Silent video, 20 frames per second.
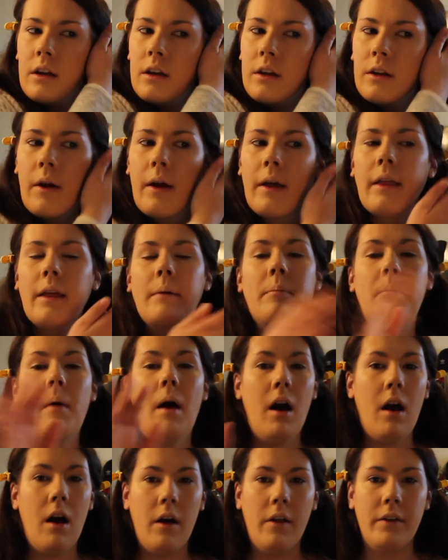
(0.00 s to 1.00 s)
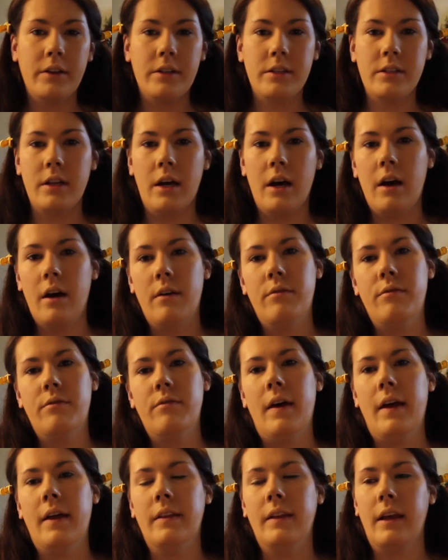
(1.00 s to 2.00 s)
you know, I like bought all this
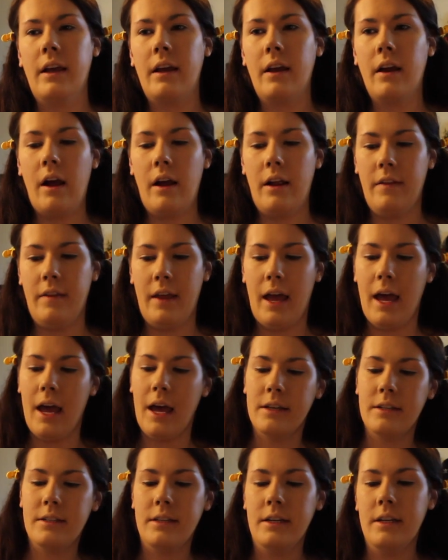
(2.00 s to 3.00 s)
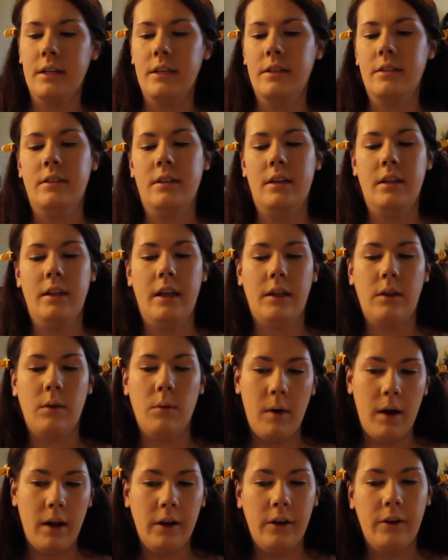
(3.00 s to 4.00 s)
stuff, and like I got in the essence and like the
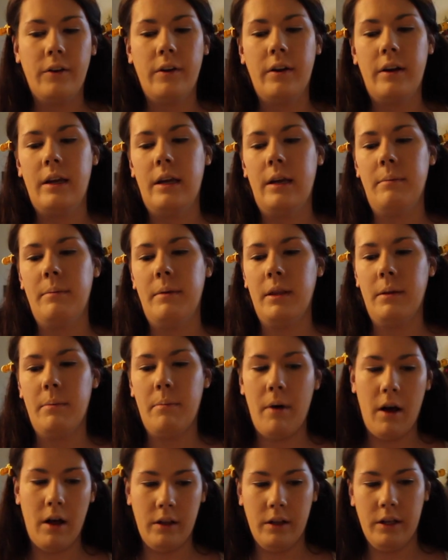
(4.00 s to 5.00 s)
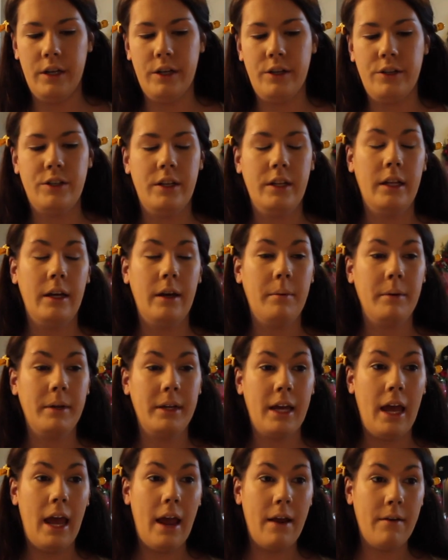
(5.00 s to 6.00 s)
water cream and the polish, and then we
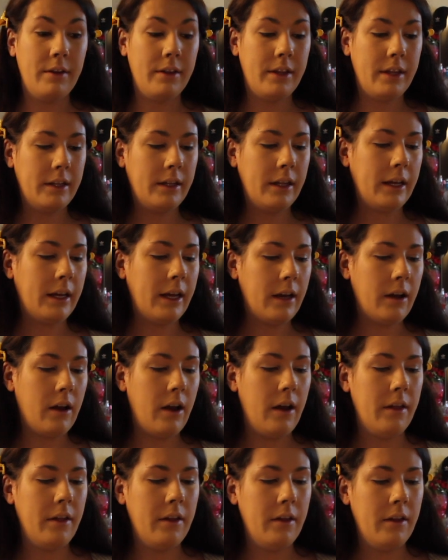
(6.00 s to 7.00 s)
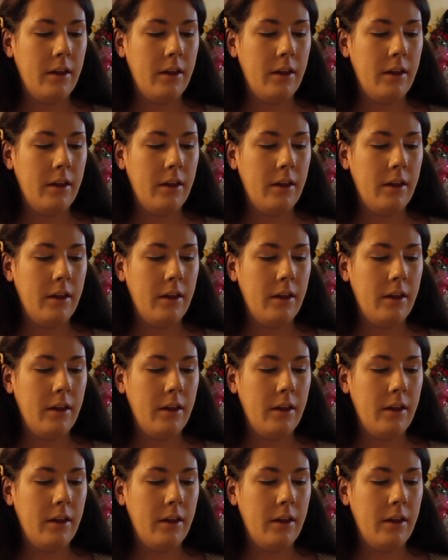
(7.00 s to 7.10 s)
get everything. Like I got